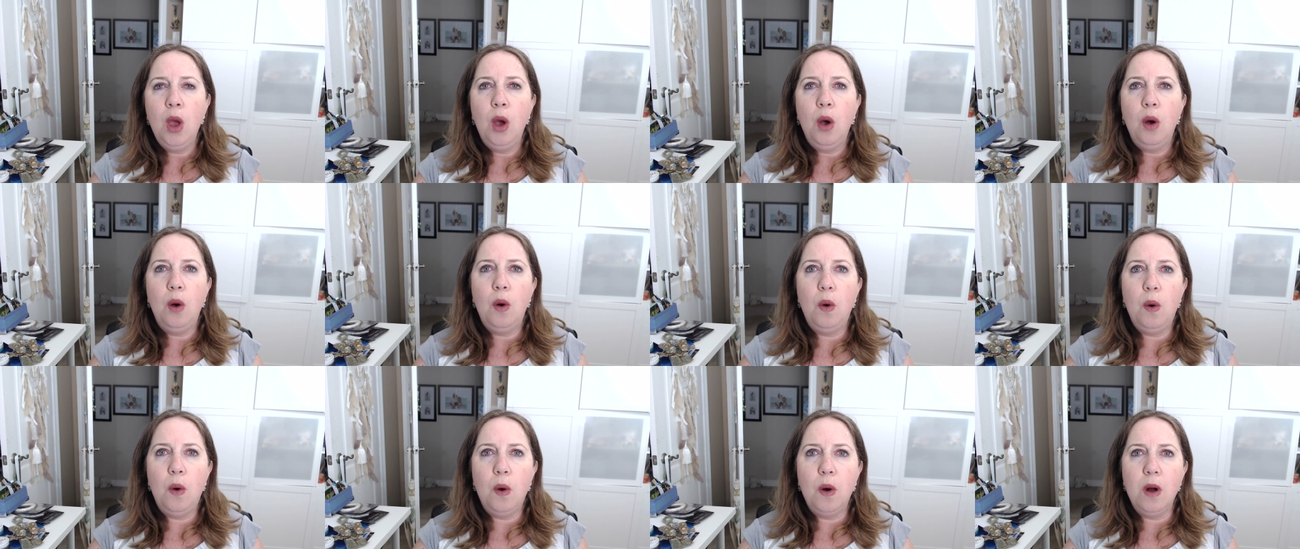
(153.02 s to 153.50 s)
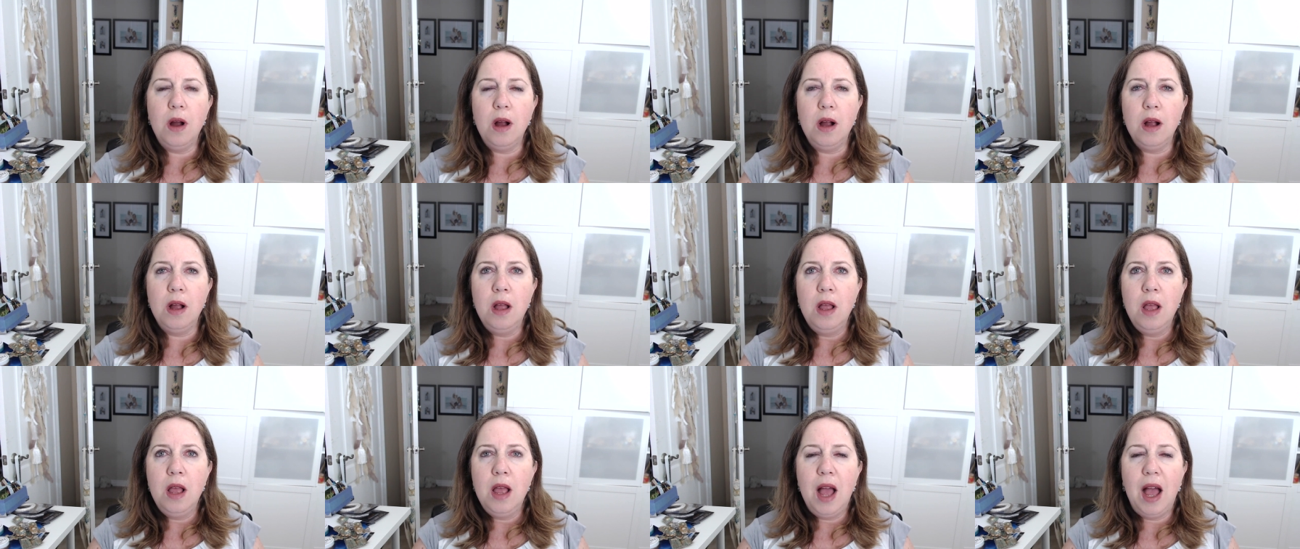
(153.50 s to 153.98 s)

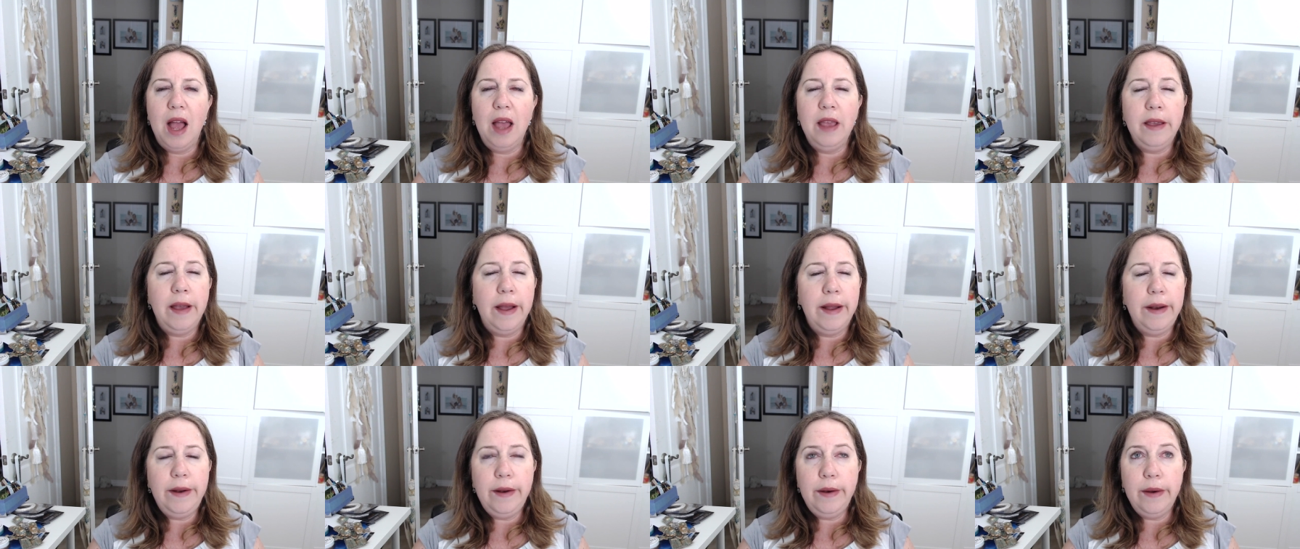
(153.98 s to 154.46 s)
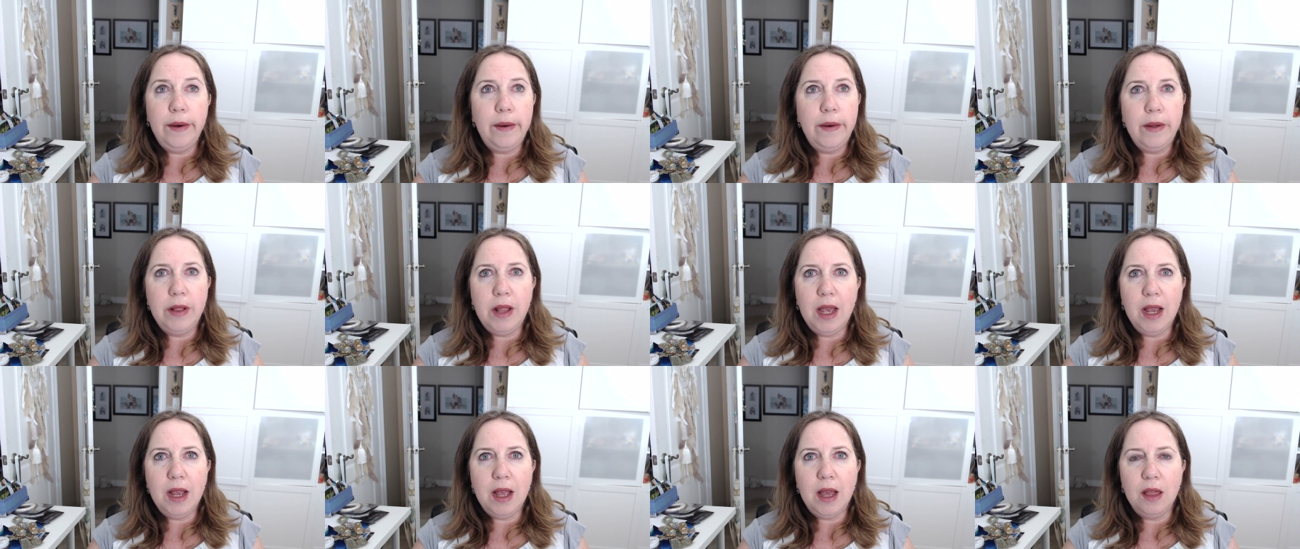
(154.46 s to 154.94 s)
or I, I don't know
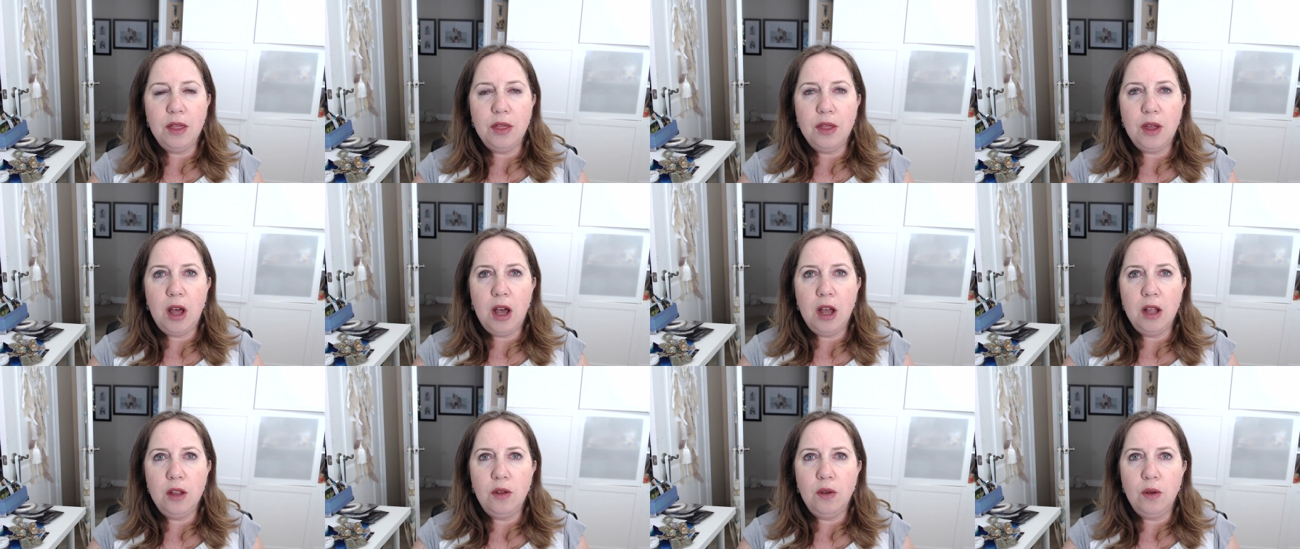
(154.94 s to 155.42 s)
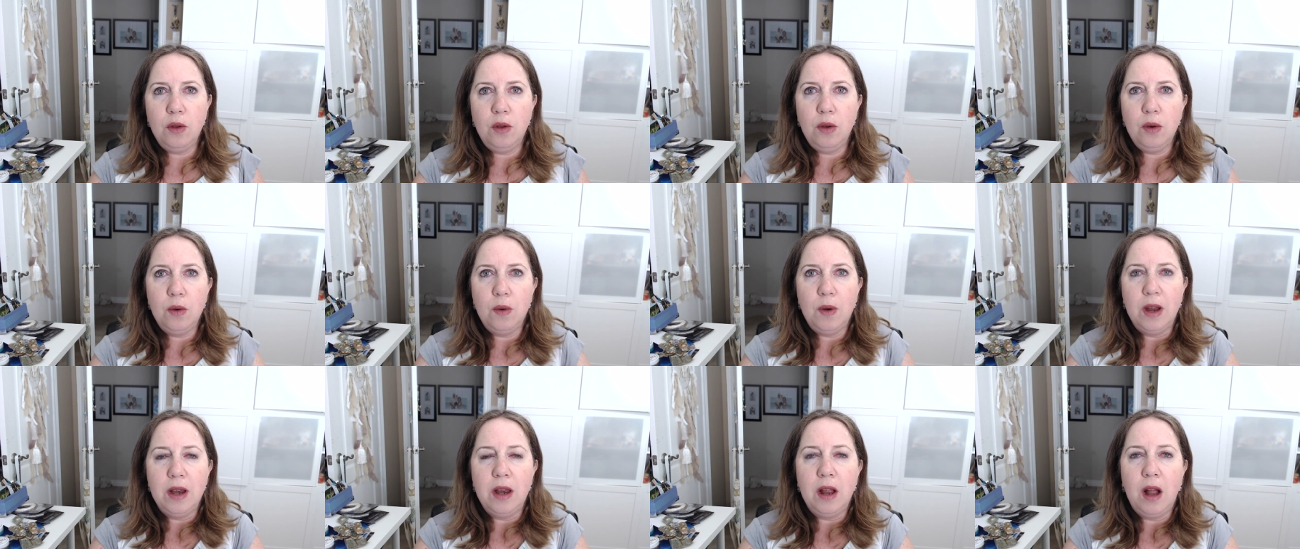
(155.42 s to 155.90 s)
like I thought to
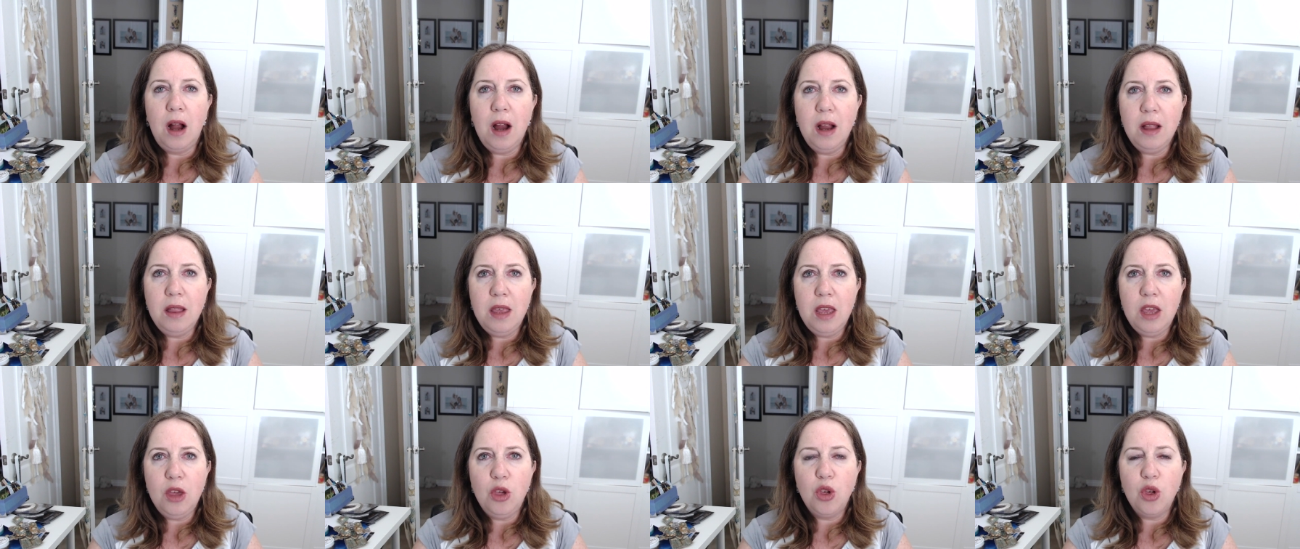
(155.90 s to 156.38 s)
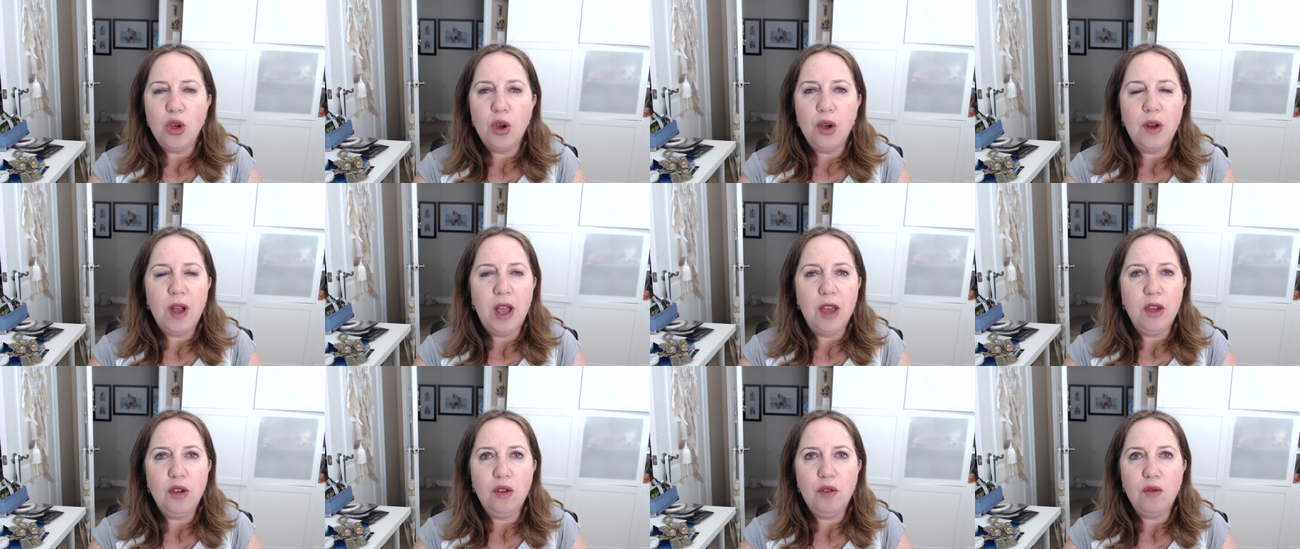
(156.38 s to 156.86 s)
do an art teacher
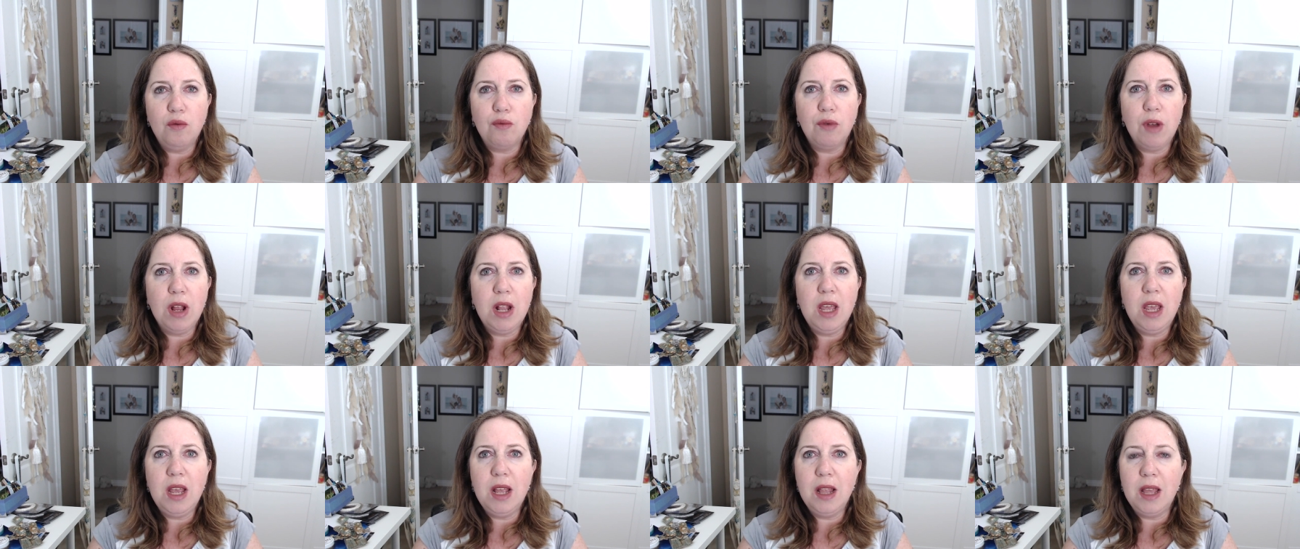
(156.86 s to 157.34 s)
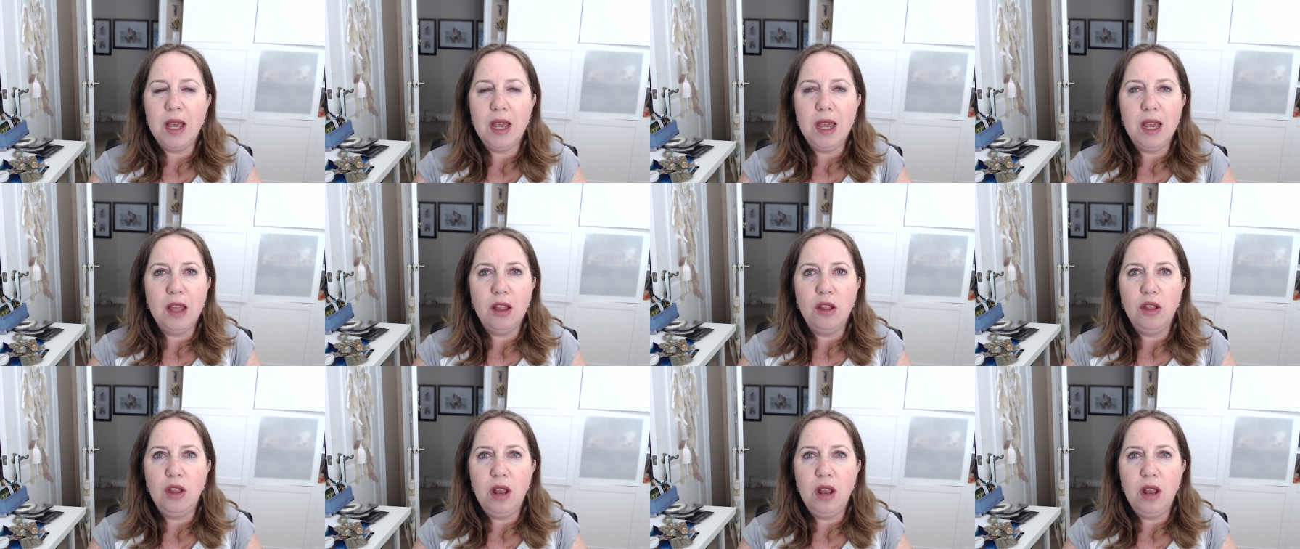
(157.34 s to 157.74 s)
I just really like